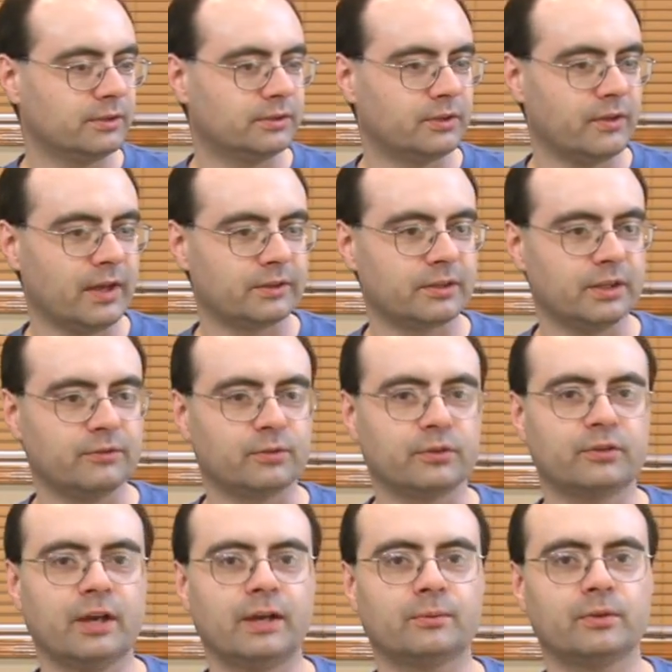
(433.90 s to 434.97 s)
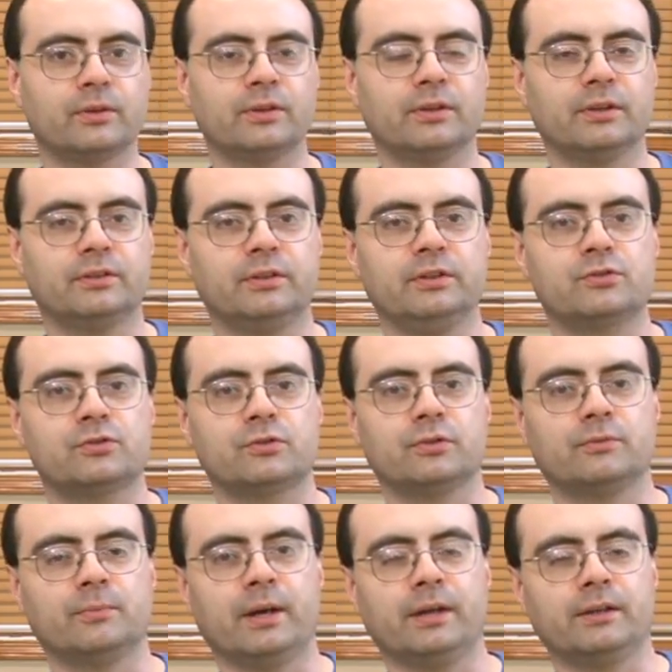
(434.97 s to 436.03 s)
to that that I first had with a, a
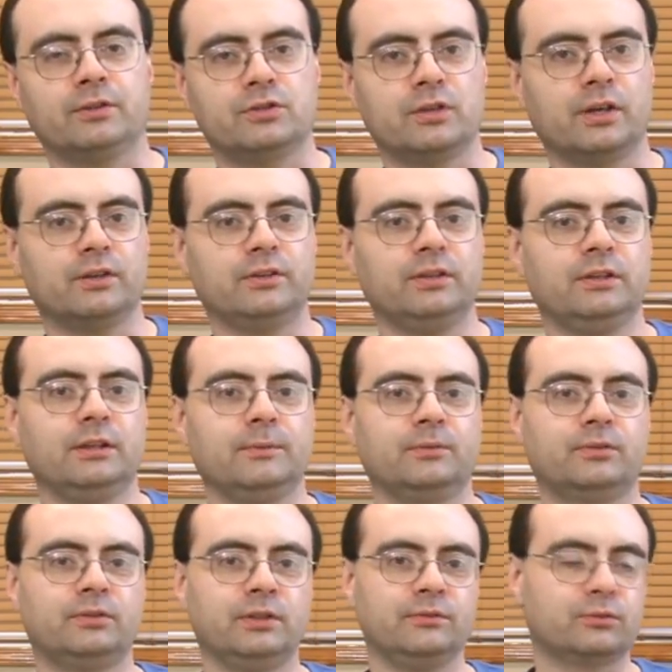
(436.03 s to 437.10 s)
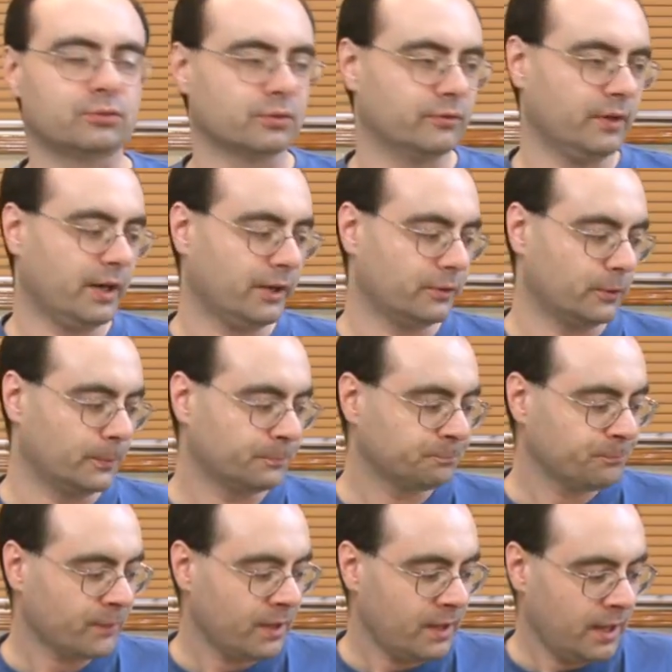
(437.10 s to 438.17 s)
teacher of mine at GIT named Steve Trovato.
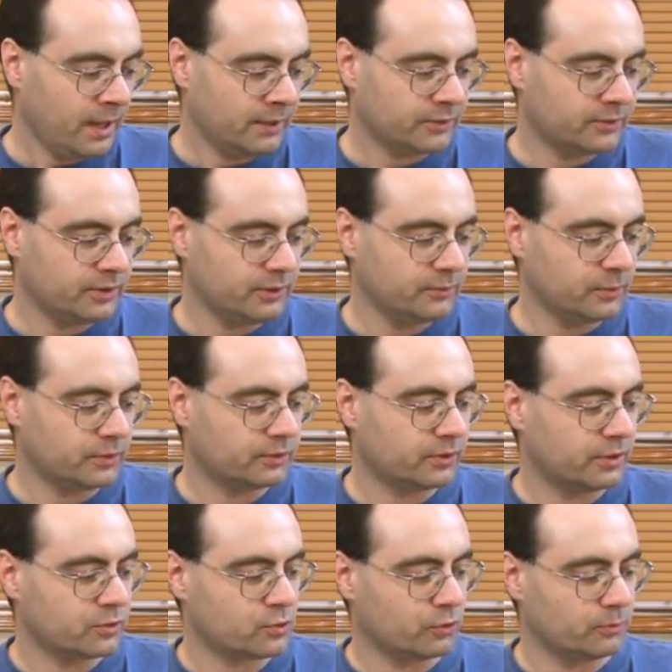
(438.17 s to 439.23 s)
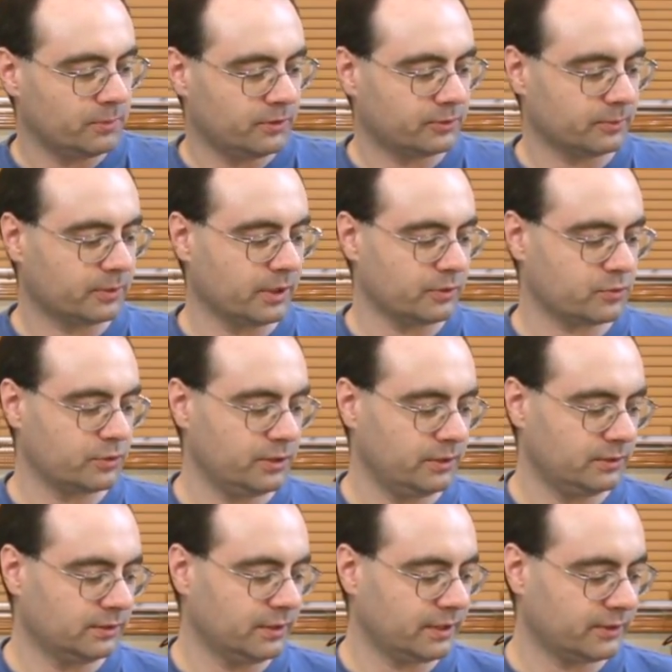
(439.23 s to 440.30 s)
And Steve was uh, showing me some
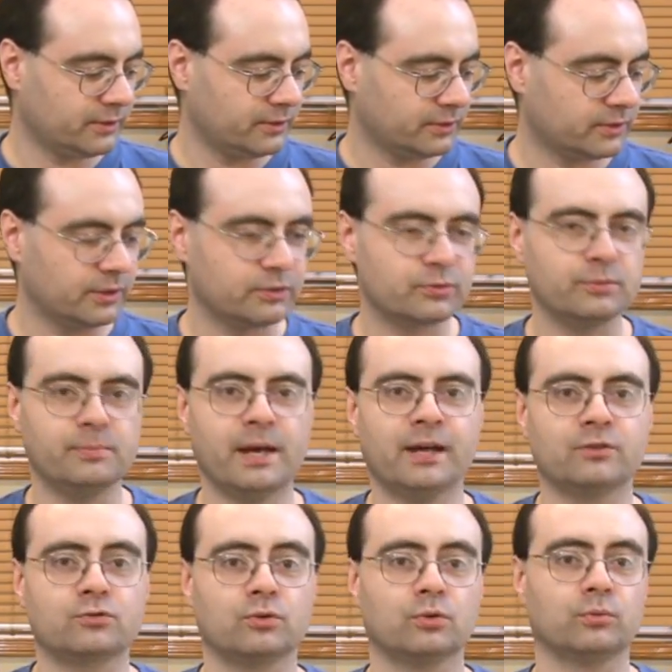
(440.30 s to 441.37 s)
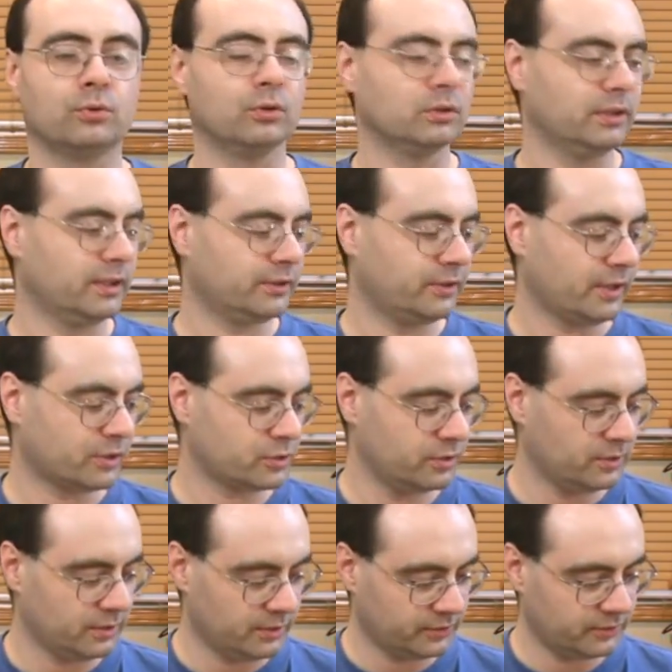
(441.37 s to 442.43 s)
country licks and country banjo roll licks
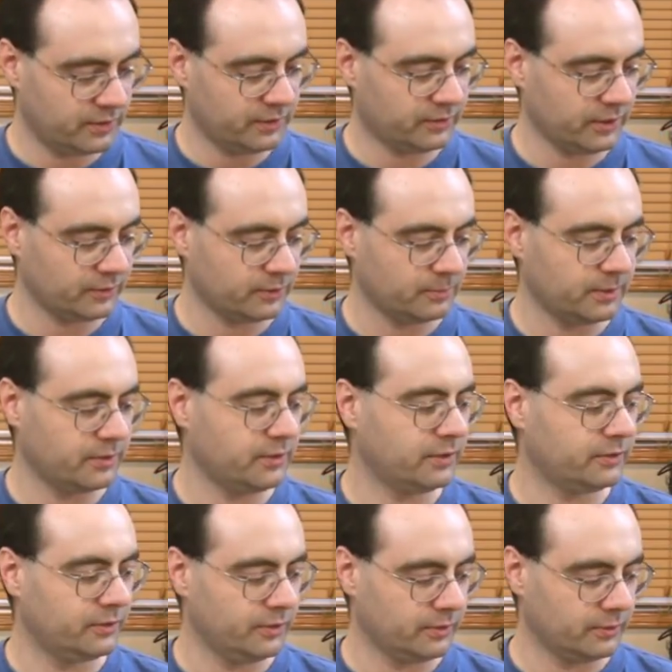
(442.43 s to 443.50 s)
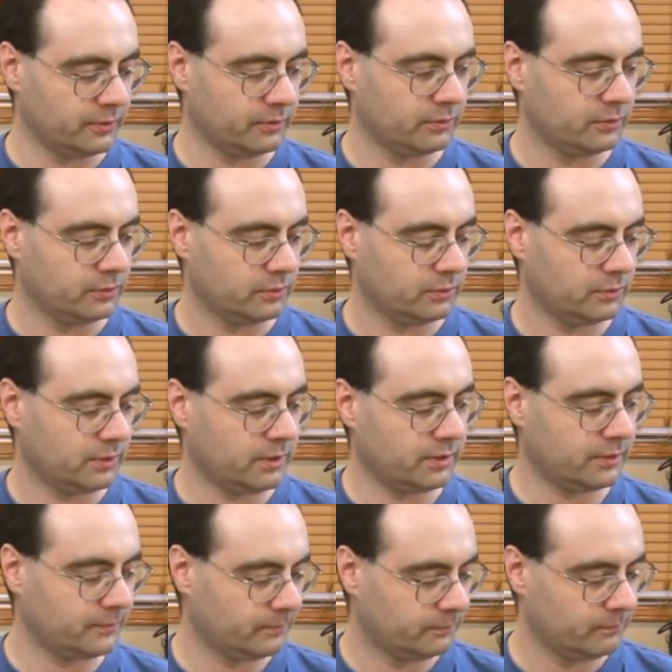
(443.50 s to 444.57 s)
actually. Uh, they sound something like this here.
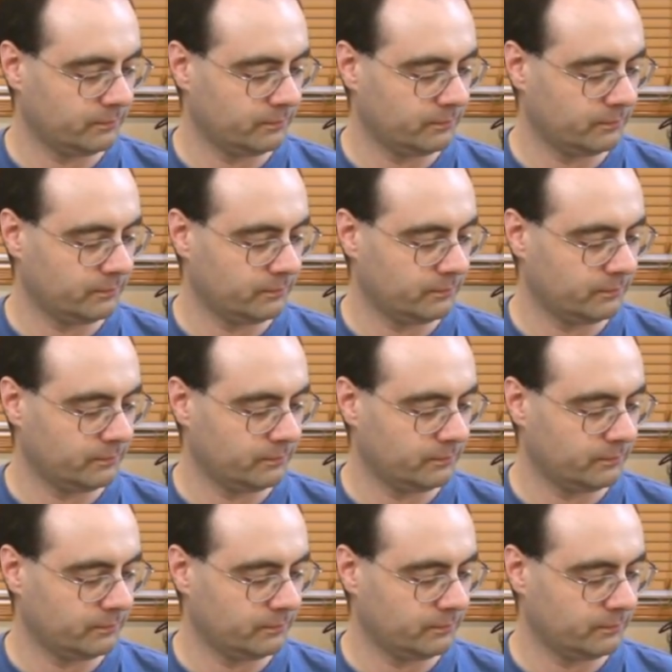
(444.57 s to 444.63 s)
Uh,